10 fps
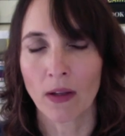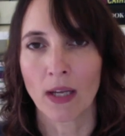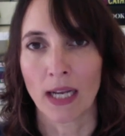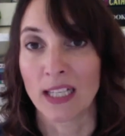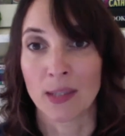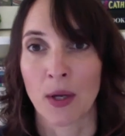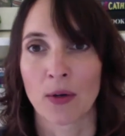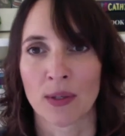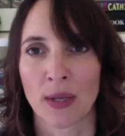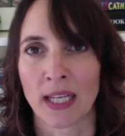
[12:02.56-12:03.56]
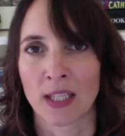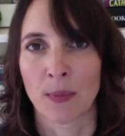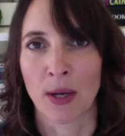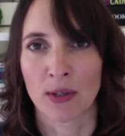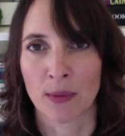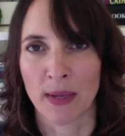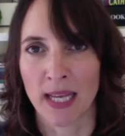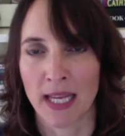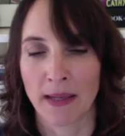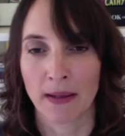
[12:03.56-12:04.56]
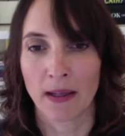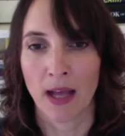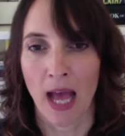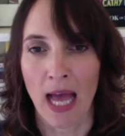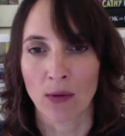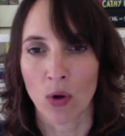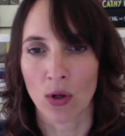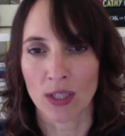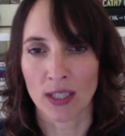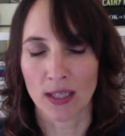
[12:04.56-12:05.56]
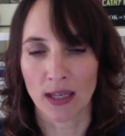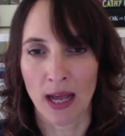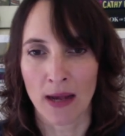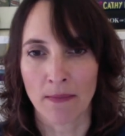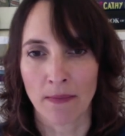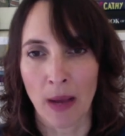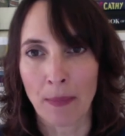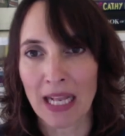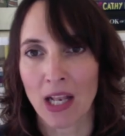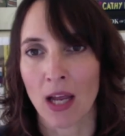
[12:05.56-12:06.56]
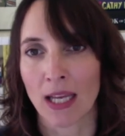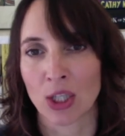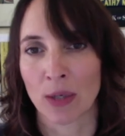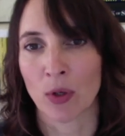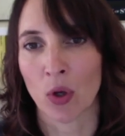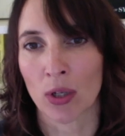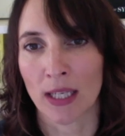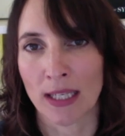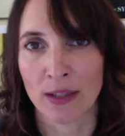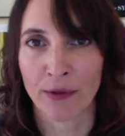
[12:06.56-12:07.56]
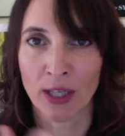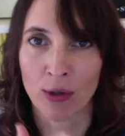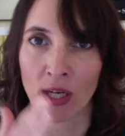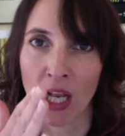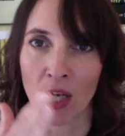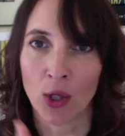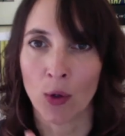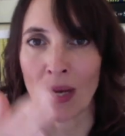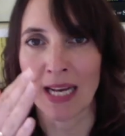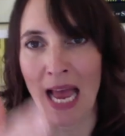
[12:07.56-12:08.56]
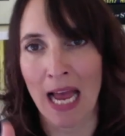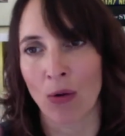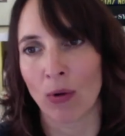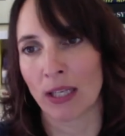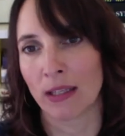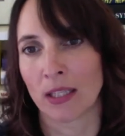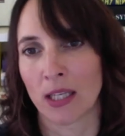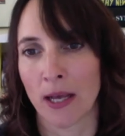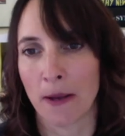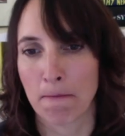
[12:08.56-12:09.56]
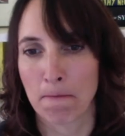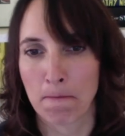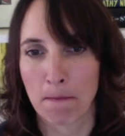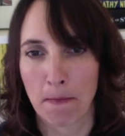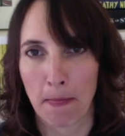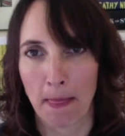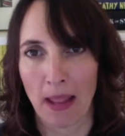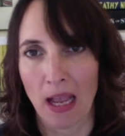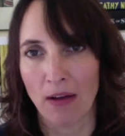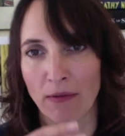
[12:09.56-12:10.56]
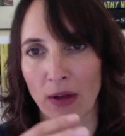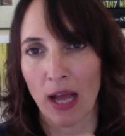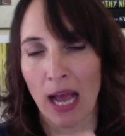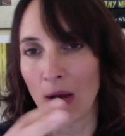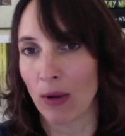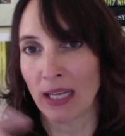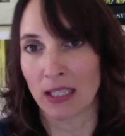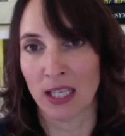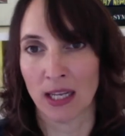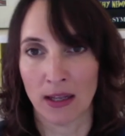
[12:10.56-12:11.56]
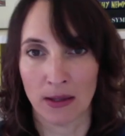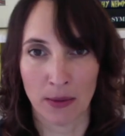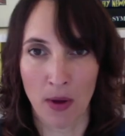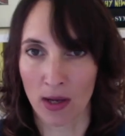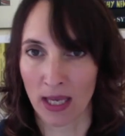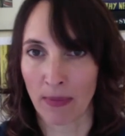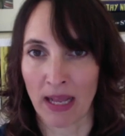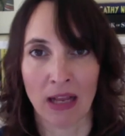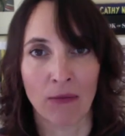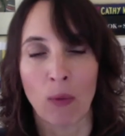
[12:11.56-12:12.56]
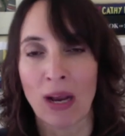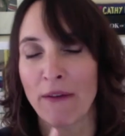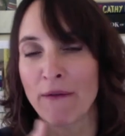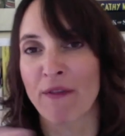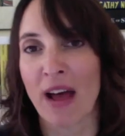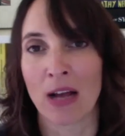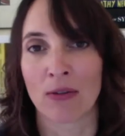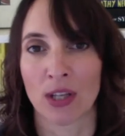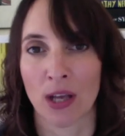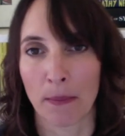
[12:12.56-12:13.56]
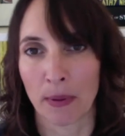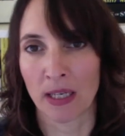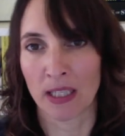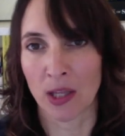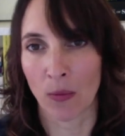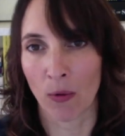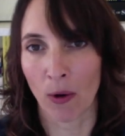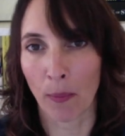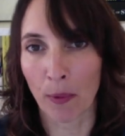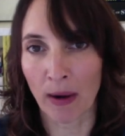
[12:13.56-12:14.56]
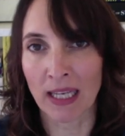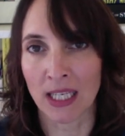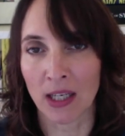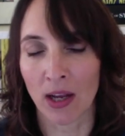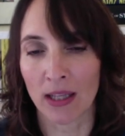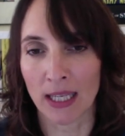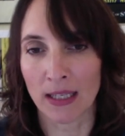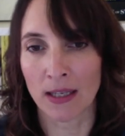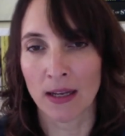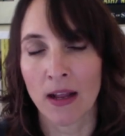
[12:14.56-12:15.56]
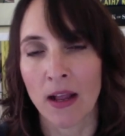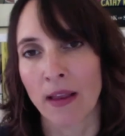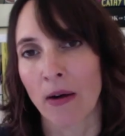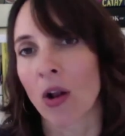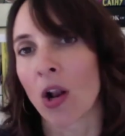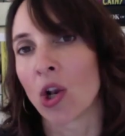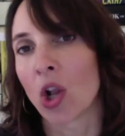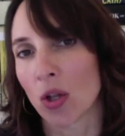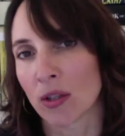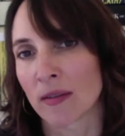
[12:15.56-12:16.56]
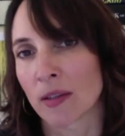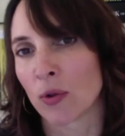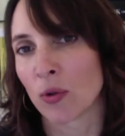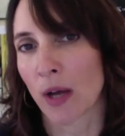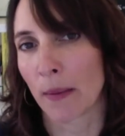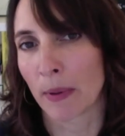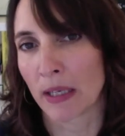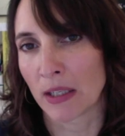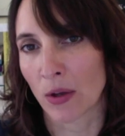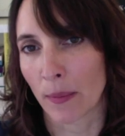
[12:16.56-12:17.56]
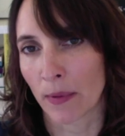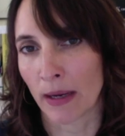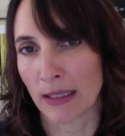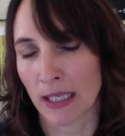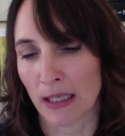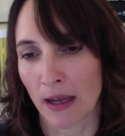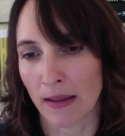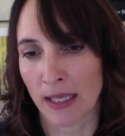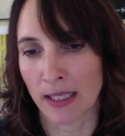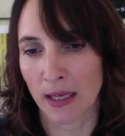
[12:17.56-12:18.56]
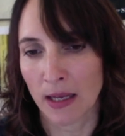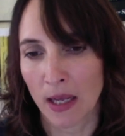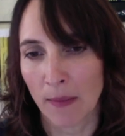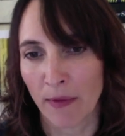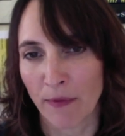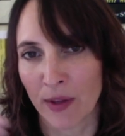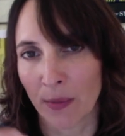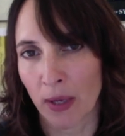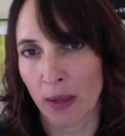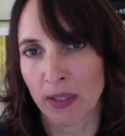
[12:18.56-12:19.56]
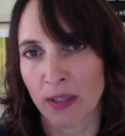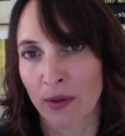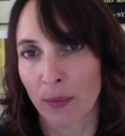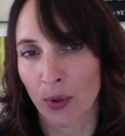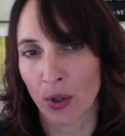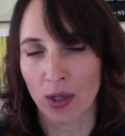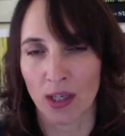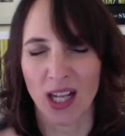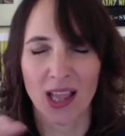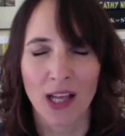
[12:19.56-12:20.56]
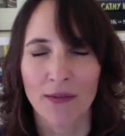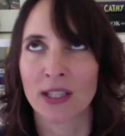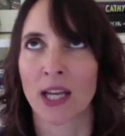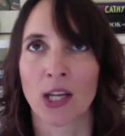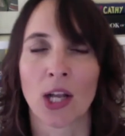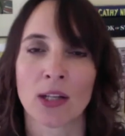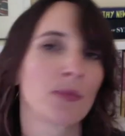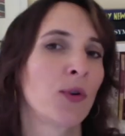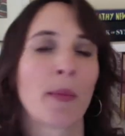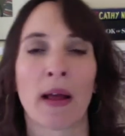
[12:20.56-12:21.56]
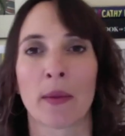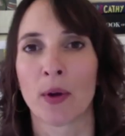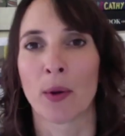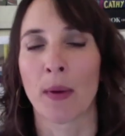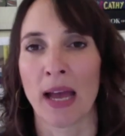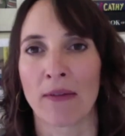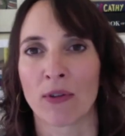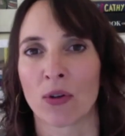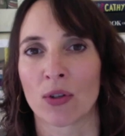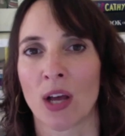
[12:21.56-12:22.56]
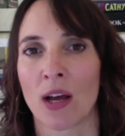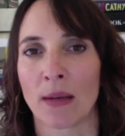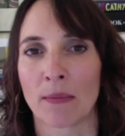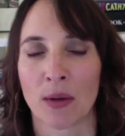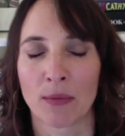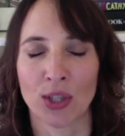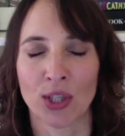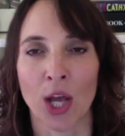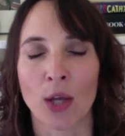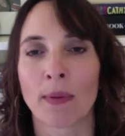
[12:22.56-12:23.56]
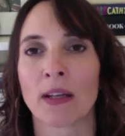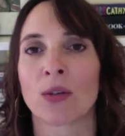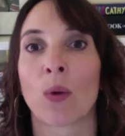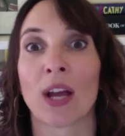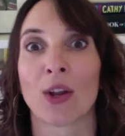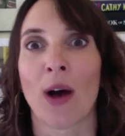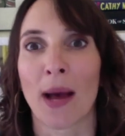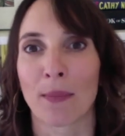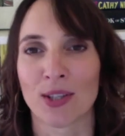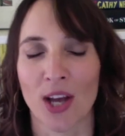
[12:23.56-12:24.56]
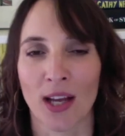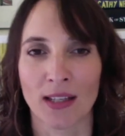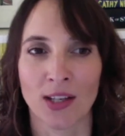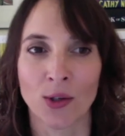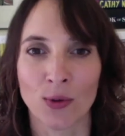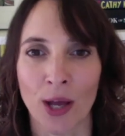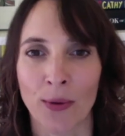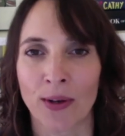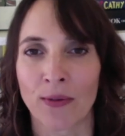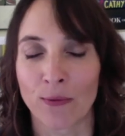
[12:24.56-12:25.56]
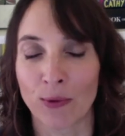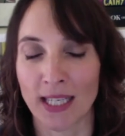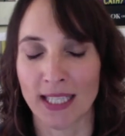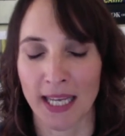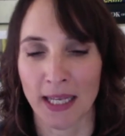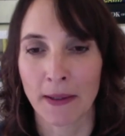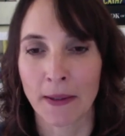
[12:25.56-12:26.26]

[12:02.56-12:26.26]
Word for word: And it spoke to, it spoke to me. And what, um, a bit like Jim Collins, Frederic Laloux went out into, out into the marketplace and went and found the companies that were operating like this. There are lots of small companies operating like this, but for the purpose of the book, and I'd love to tell you loads more about the book, but I haven't got time, so I'm just hoping to whet your appetite so you'll go and read it.